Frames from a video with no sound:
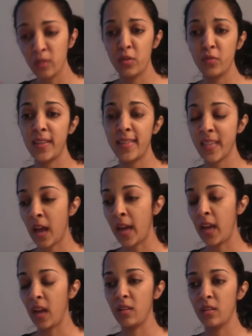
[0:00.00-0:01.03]
do this.
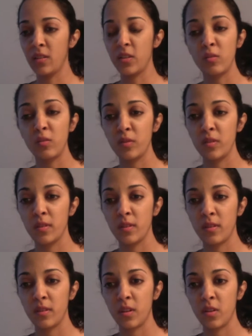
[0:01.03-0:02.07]
I don't.
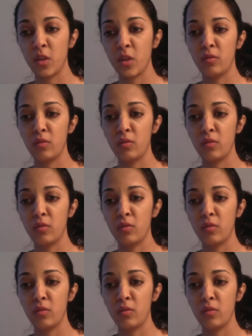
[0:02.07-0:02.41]
Don't.